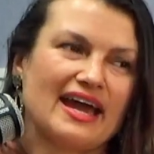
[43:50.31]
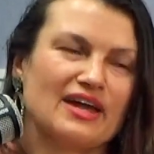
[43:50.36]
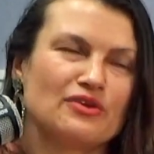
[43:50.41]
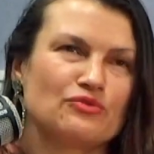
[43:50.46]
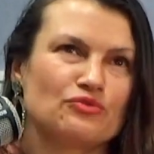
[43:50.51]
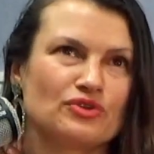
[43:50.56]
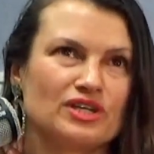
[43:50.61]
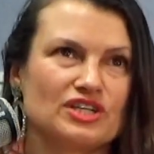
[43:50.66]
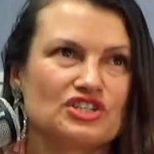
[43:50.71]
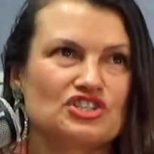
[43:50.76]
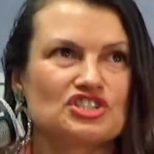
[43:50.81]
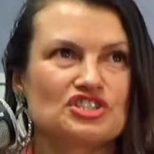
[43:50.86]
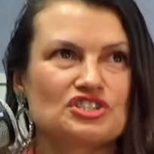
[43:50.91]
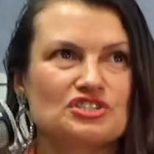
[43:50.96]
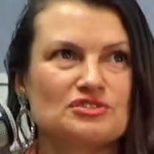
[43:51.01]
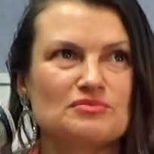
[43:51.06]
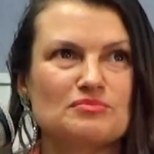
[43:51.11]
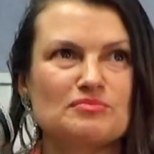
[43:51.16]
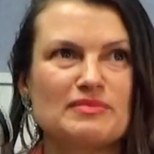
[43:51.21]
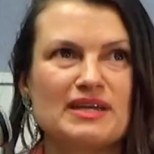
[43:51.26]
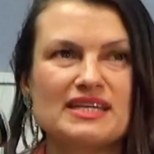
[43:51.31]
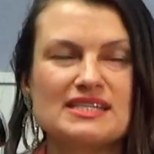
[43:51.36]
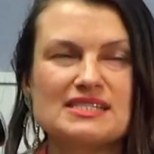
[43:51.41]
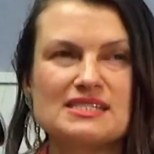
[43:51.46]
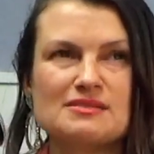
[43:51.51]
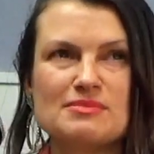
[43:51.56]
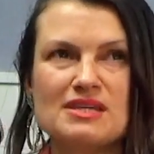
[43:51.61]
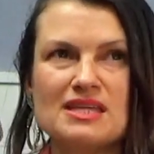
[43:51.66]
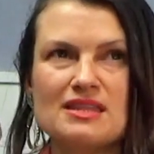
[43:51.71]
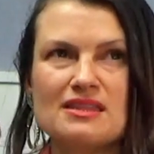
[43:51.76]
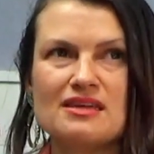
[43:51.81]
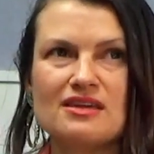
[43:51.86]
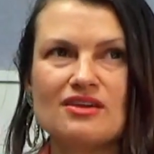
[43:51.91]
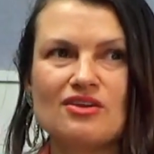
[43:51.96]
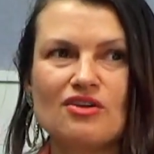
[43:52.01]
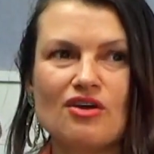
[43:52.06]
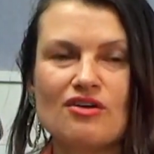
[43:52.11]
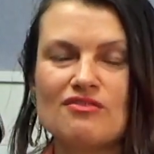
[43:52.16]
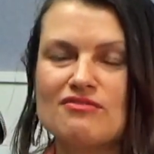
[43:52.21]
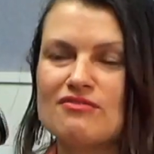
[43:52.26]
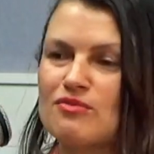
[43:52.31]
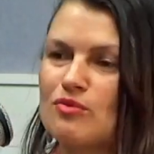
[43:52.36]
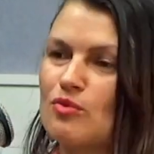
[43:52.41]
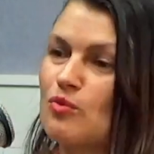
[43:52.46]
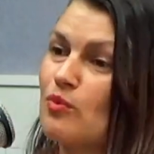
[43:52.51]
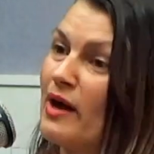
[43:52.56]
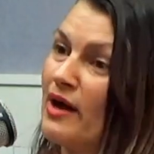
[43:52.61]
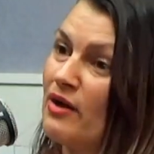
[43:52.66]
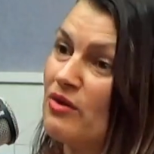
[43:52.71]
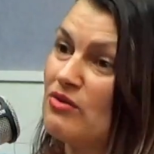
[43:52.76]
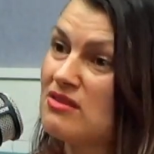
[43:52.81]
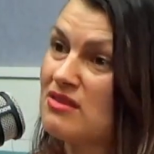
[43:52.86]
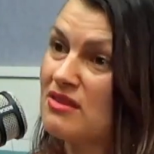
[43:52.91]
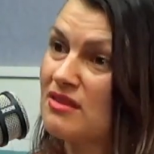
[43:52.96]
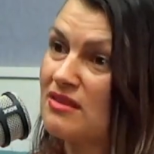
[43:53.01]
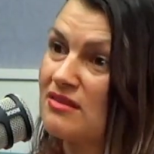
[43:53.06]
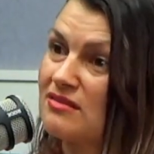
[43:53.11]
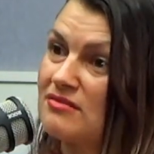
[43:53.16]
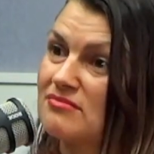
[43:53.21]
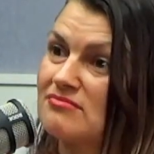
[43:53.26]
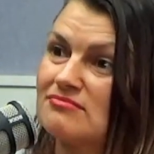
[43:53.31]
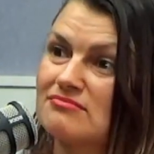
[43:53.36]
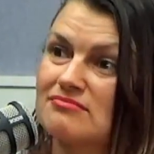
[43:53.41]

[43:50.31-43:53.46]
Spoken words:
And rich makes me think of wealth.